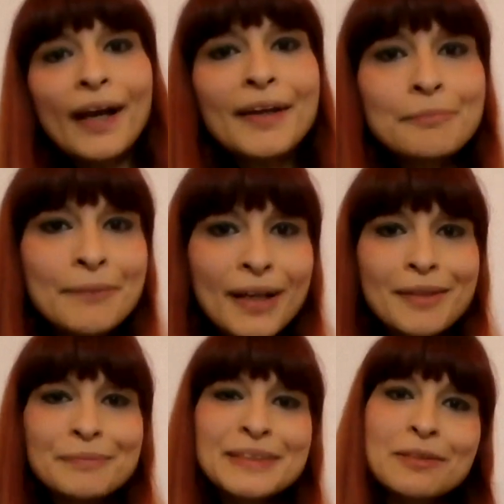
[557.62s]
I am I
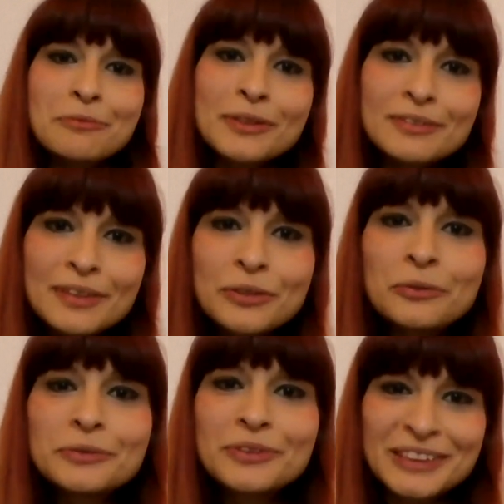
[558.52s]
am someone
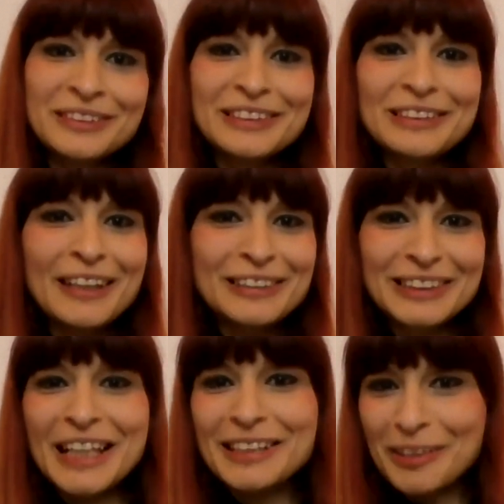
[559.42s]
who doesn't like
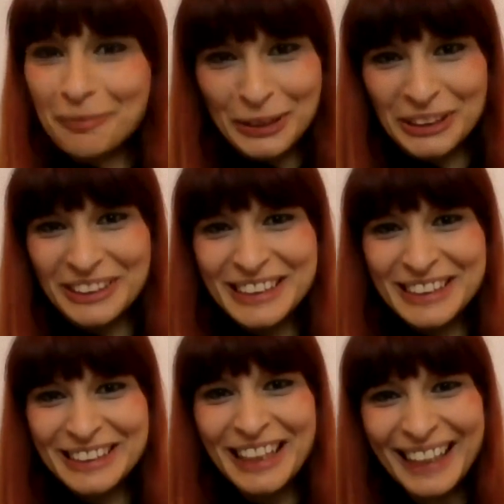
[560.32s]
to take
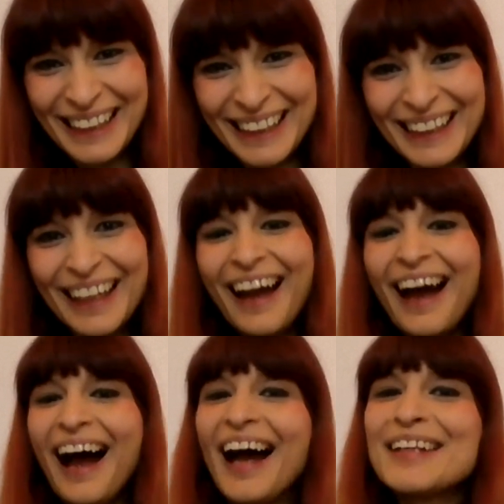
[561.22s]
commissions.
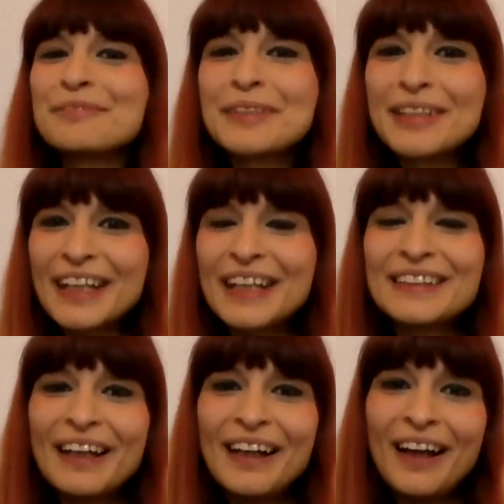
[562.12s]
I am
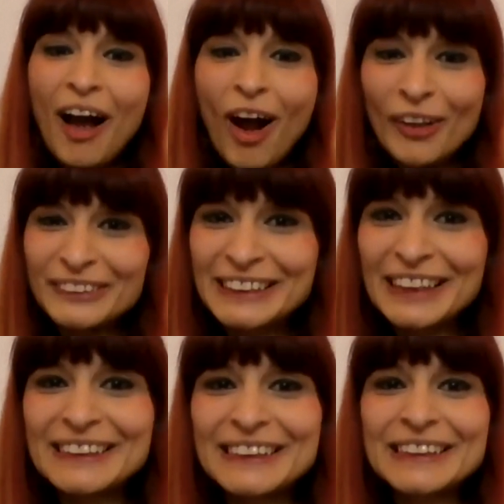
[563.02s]
a uh,
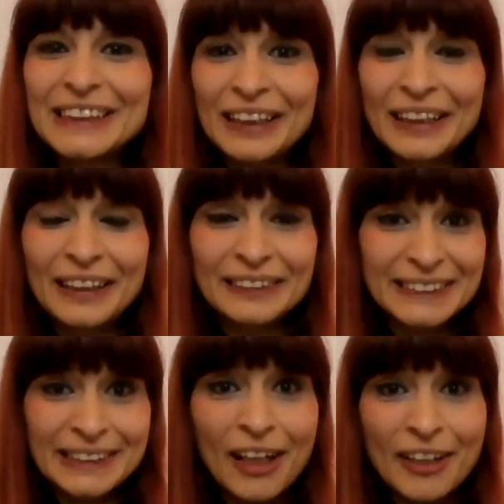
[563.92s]
artist uh,
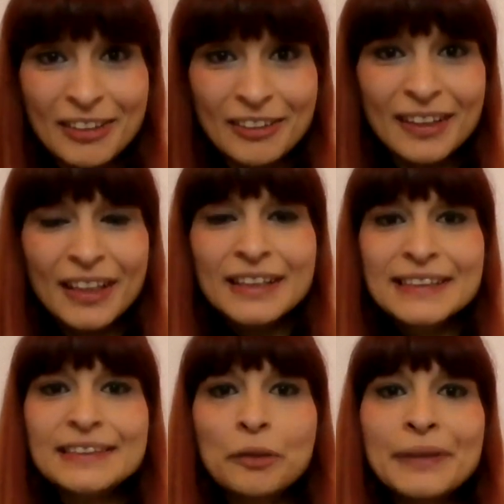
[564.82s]
designer,
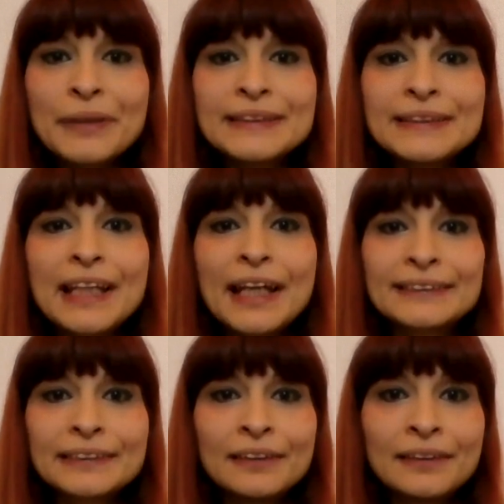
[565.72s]
so means that
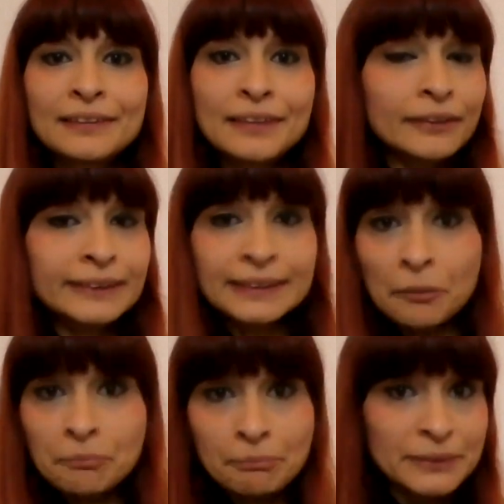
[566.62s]
uh, there are
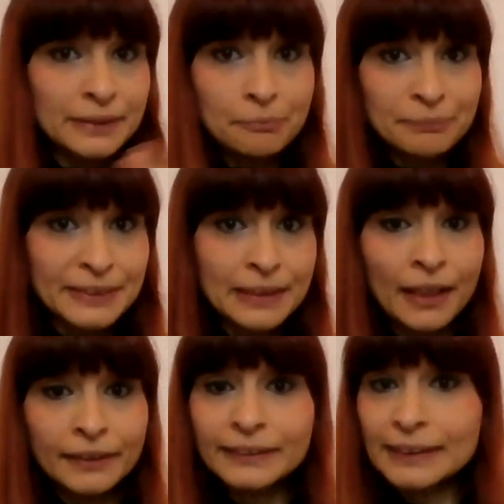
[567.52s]
some some
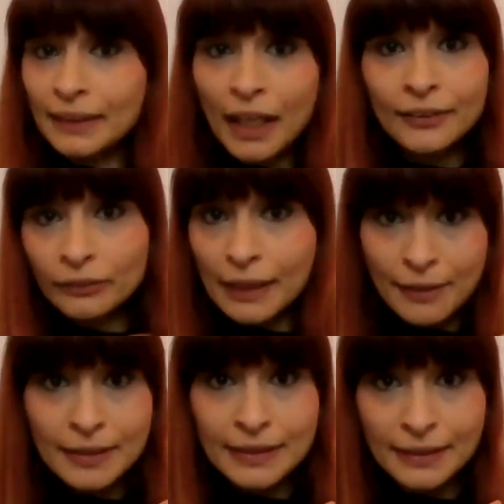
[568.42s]
designers, and I don't have
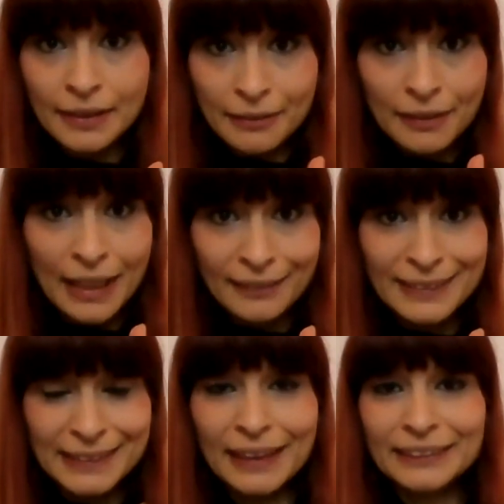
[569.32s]
anything
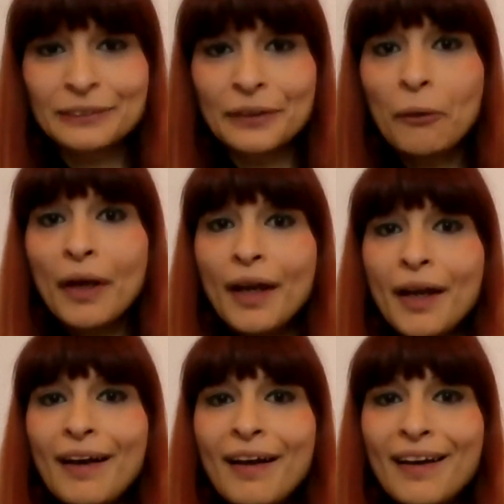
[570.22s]
against that. You know,
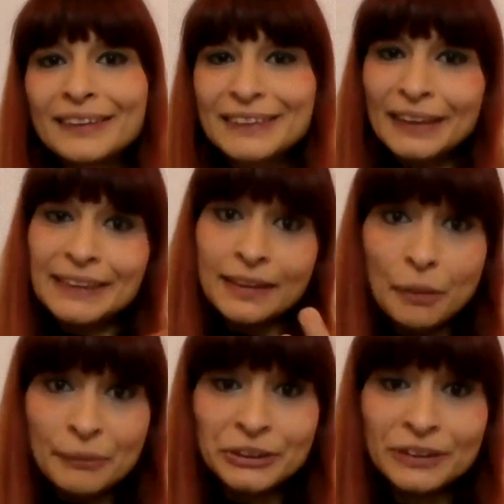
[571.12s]
uh, they take
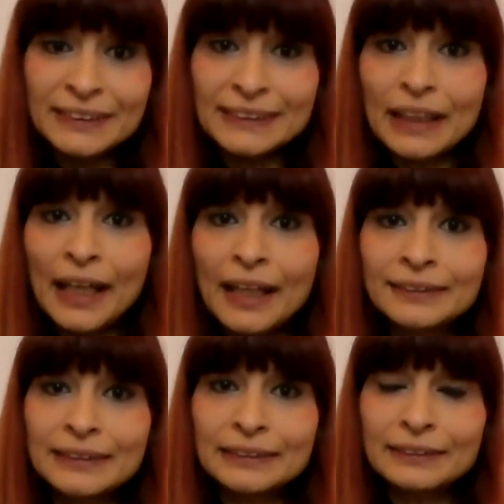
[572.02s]
commissions
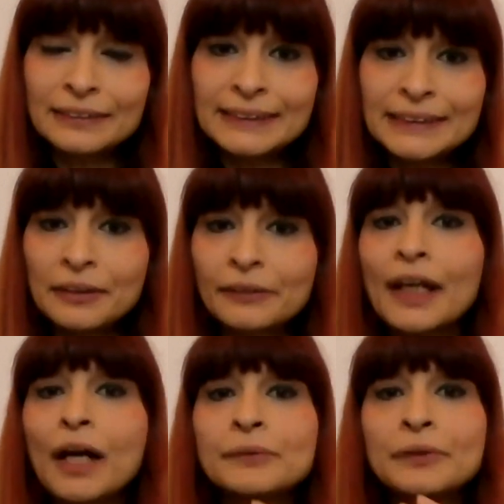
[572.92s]
and they say, okay,
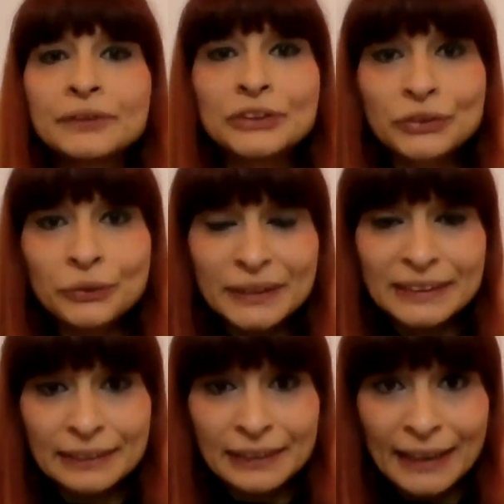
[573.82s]
I'm going to do it
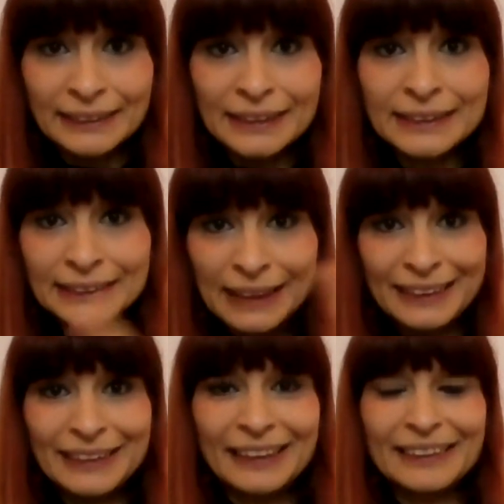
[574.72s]
like this
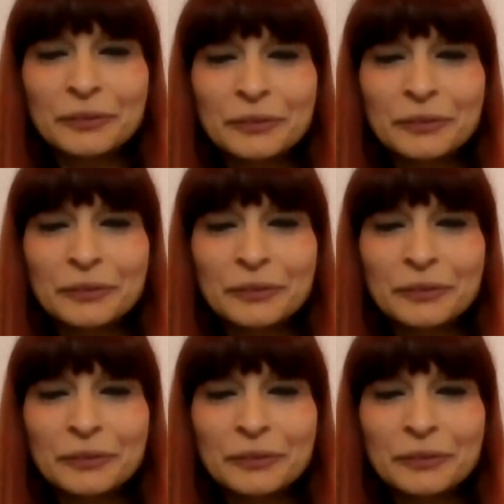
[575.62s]
and then.